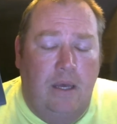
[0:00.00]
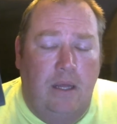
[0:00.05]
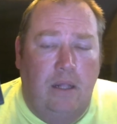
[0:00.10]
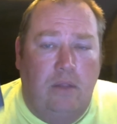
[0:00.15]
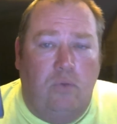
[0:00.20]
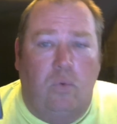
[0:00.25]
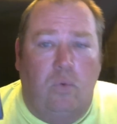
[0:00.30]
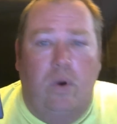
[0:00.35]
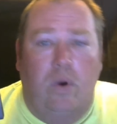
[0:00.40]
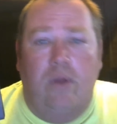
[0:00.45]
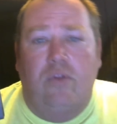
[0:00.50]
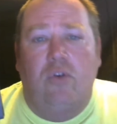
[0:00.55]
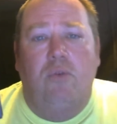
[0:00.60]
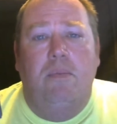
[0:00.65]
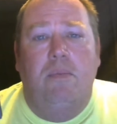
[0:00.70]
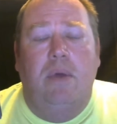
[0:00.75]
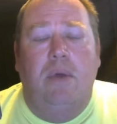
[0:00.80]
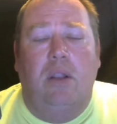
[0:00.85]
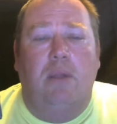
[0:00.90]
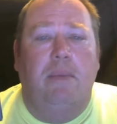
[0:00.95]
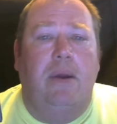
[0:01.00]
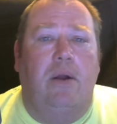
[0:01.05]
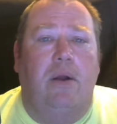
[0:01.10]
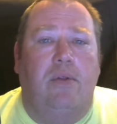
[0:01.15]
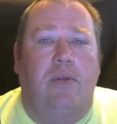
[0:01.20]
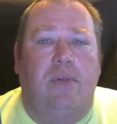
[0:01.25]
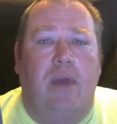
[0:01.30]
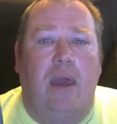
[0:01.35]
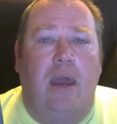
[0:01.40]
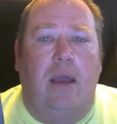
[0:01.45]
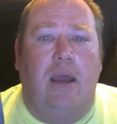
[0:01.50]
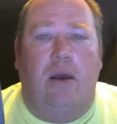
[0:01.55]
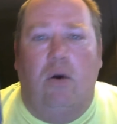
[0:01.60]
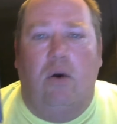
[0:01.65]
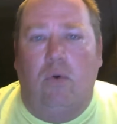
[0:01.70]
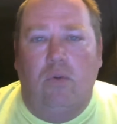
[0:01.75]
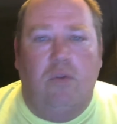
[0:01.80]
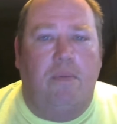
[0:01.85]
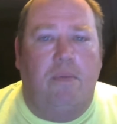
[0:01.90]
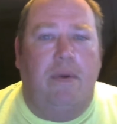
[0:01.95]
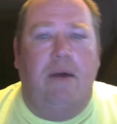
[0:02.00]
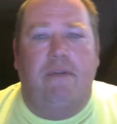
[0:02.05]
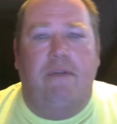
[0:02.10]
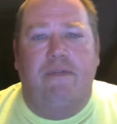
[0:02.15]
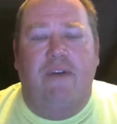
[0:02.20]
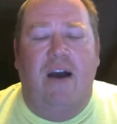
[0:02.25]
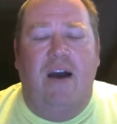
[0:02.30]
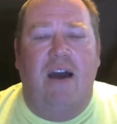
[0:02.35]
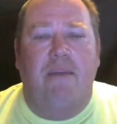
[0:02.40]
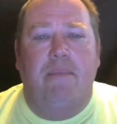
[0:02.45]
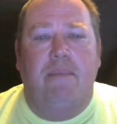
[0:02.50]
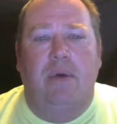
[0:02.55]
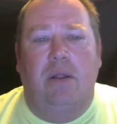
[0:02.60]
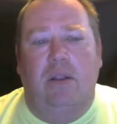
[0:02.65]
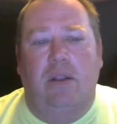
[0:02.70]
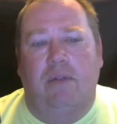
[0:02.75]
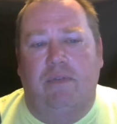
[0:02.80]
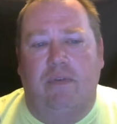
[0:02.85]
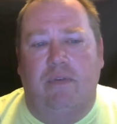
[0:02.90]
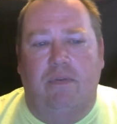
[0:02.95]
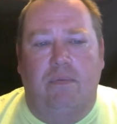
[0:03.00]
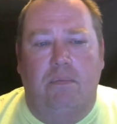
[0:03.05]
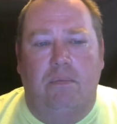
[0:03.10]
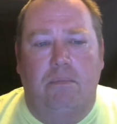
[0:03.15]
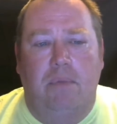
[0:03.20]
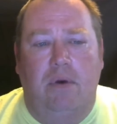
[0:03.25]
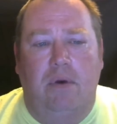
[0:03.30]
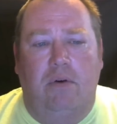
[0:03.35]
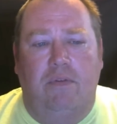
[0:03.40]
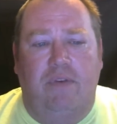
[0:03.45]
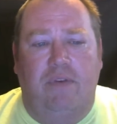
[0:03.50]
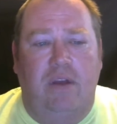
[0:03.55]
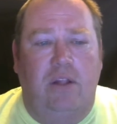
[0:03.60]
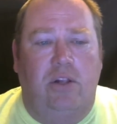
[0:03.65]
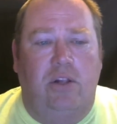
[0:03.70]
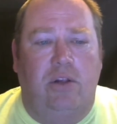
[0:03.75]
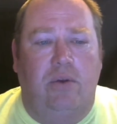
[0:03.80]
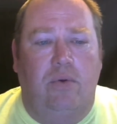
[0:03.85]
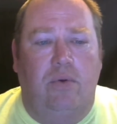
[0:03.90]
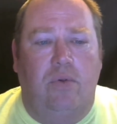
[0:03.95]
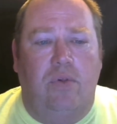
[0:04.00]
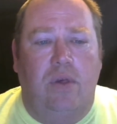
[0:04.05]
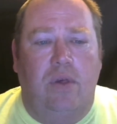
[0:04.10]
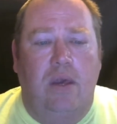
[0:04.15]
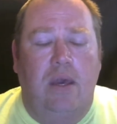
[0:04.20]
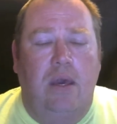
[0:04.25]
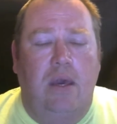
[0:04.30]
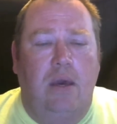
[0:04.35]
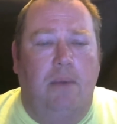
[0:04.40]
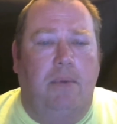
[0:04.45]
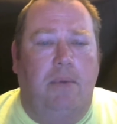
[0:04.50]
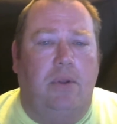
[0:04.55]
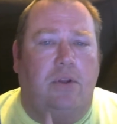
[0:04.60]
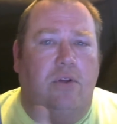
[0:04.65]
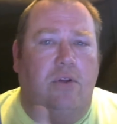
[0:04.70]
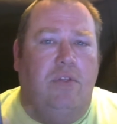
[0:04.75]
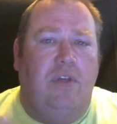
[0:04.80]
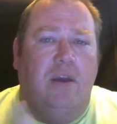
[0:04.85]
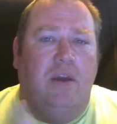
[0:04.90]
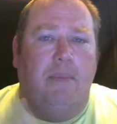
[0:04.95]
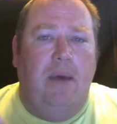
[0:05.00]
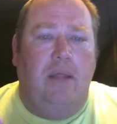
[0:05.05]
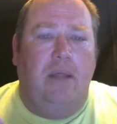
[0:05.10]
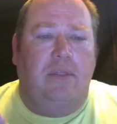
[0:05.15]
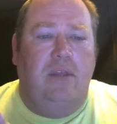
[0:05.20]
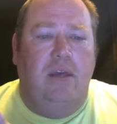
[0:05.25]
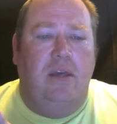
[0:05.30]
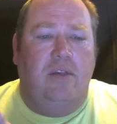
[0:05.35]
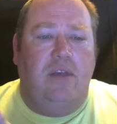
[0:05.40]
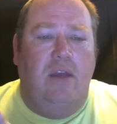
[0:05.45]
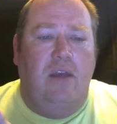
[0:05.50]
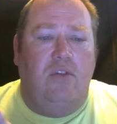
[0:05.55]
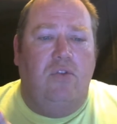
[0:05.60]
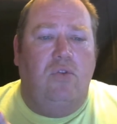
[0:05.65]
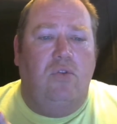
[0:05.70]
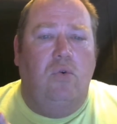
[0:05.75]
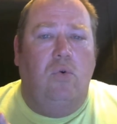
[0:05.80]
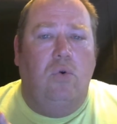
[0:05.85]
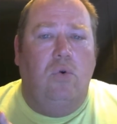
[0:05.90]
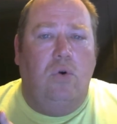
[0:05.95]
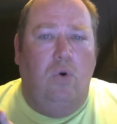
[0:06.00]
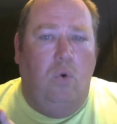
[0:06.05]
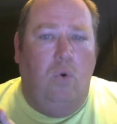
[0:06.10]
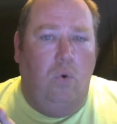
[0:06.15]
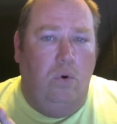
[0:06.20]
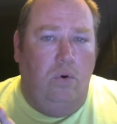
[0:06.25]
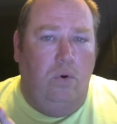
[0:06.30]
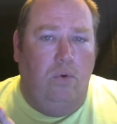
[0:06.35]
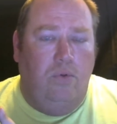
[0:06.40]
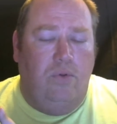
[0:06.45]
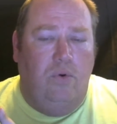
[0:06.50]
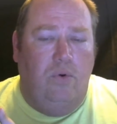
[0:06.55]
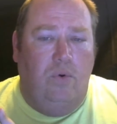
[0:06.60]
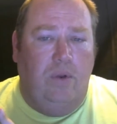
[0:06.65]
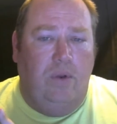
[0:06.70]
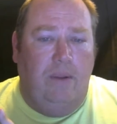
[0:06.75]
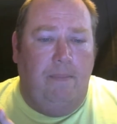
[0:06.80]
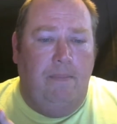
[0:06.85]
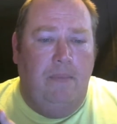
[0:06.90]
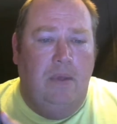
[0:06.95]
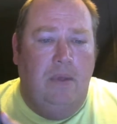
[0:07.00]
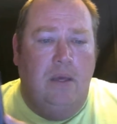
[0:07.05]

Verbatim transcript: 22 millimeter tank holds about 5 mil of, mil of juice But the good thing about this has dual coils on it.